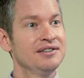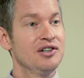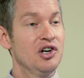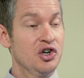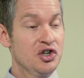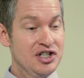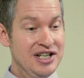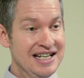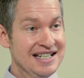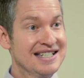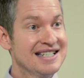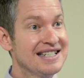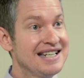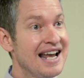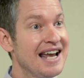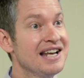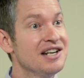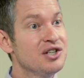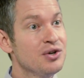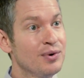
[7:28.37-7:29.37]
or to
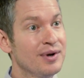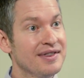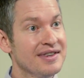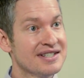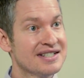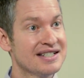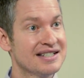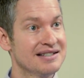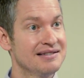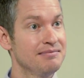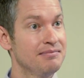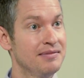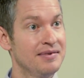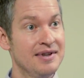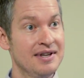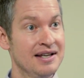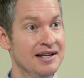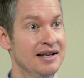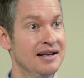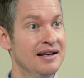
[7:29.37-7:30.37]
stay doing
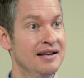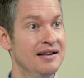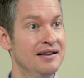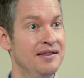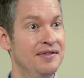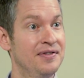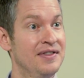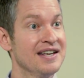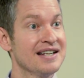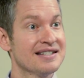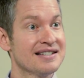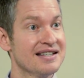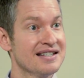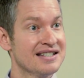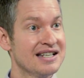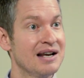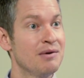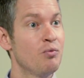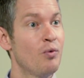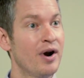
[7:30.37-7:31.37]
the things the
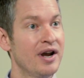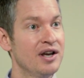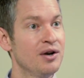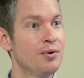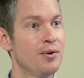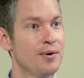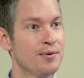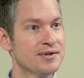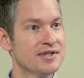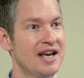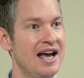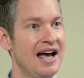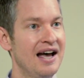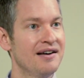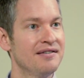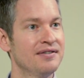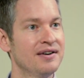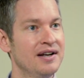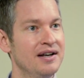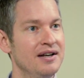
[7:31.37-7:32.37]
same way you always
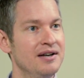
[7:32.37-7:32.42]
have.